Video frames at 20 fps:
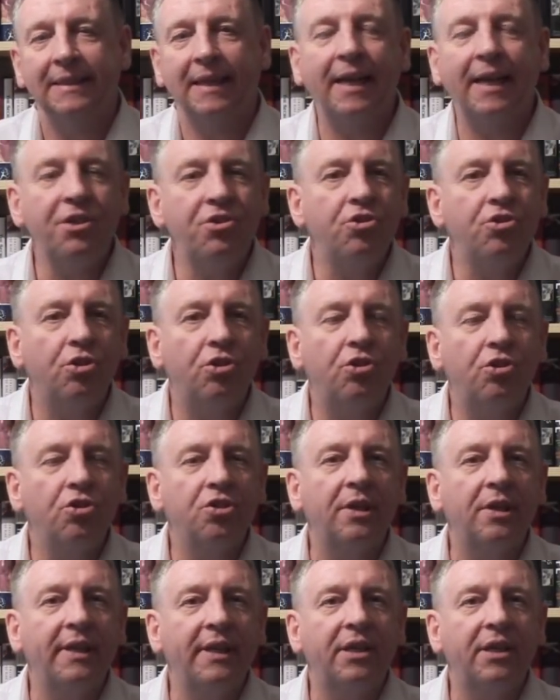like
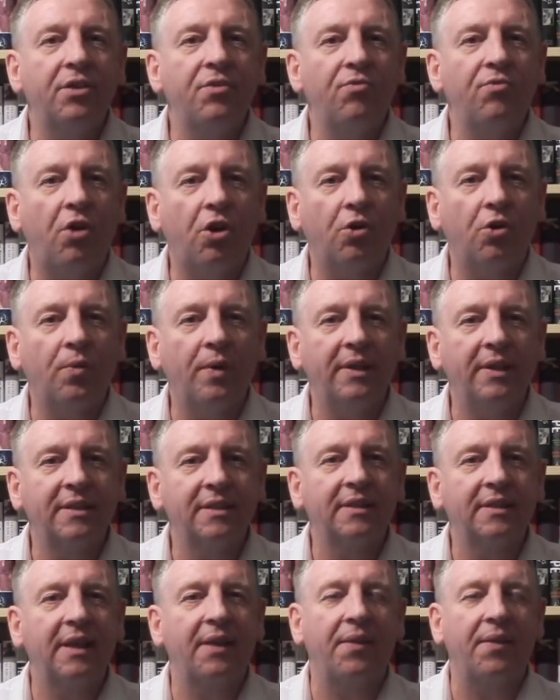George Lincoln Rockwell
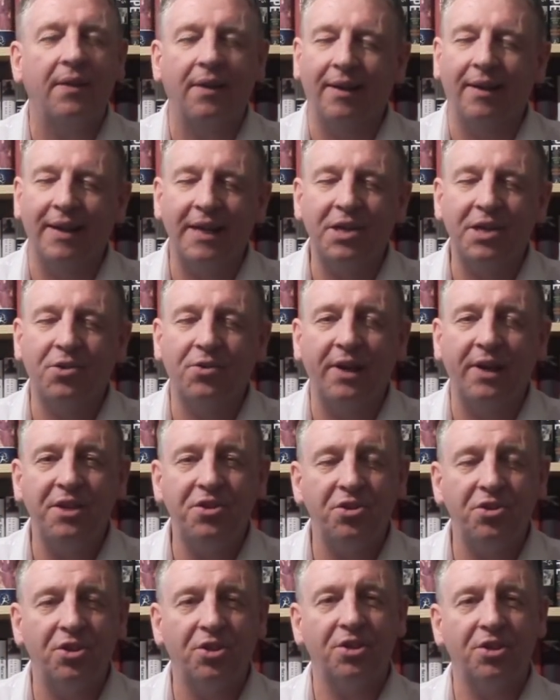said, the late, great
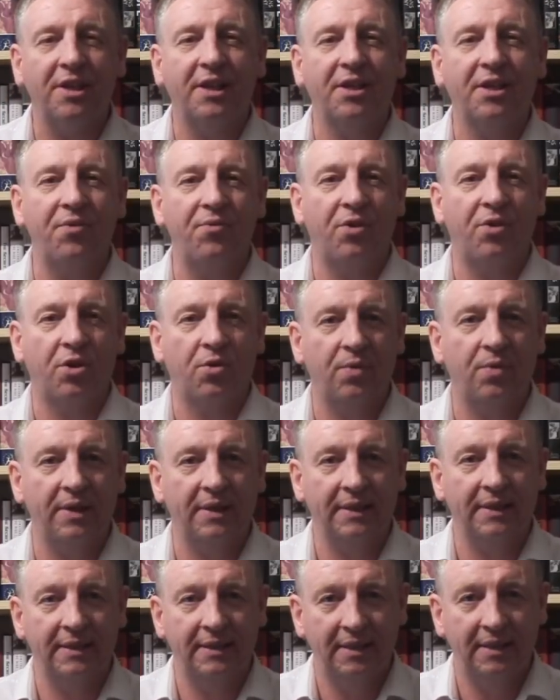George Lincoln
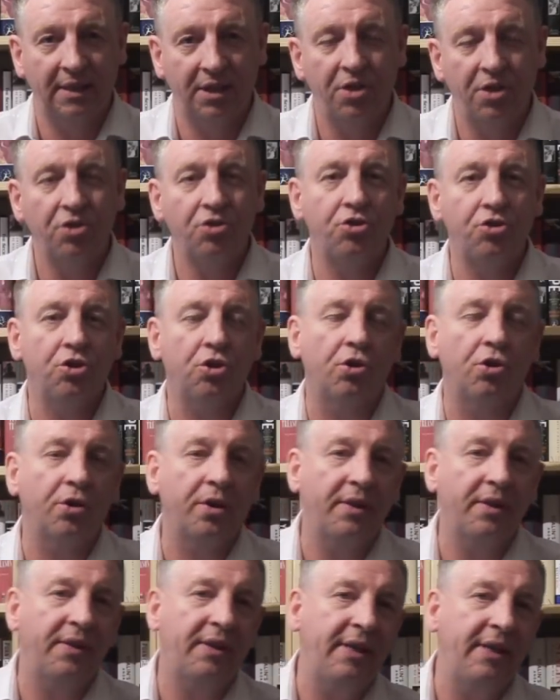Rockwell,
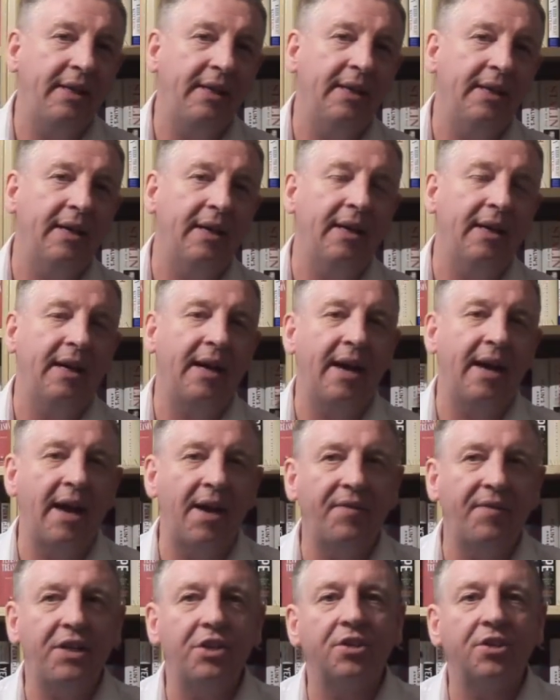during the
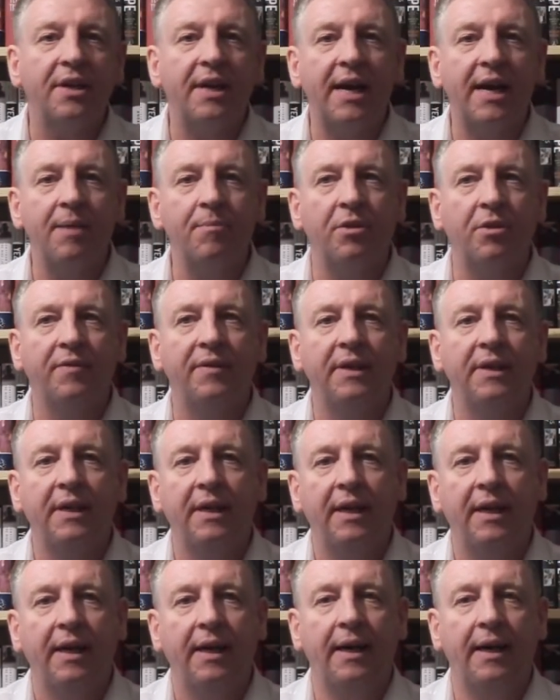heavy time
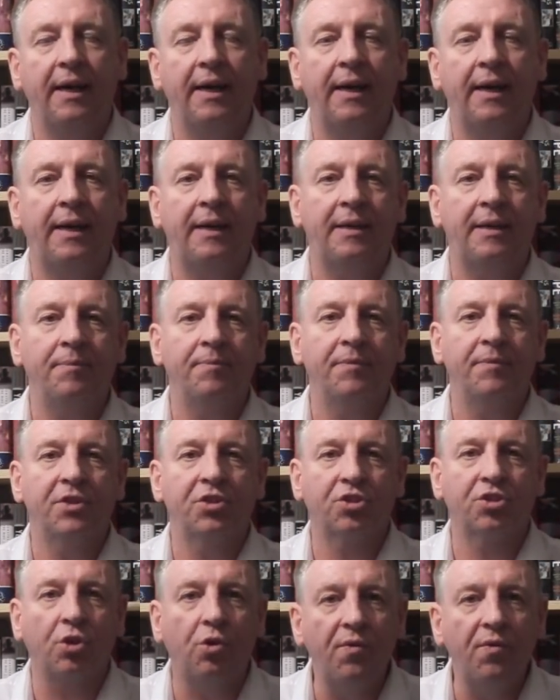of
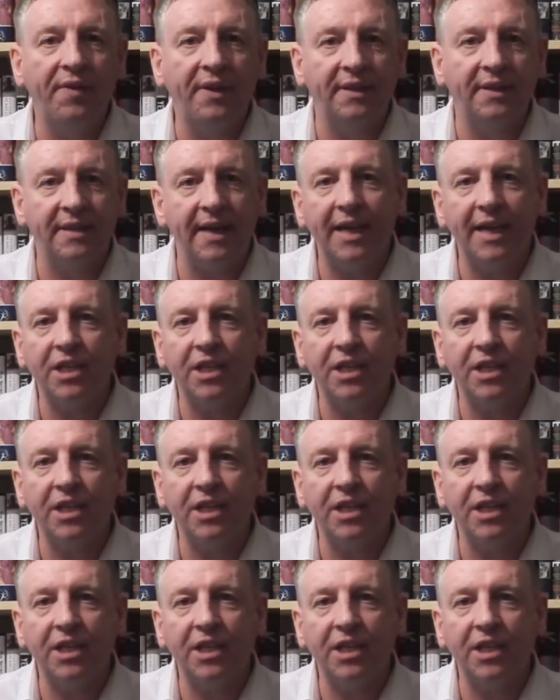Soviet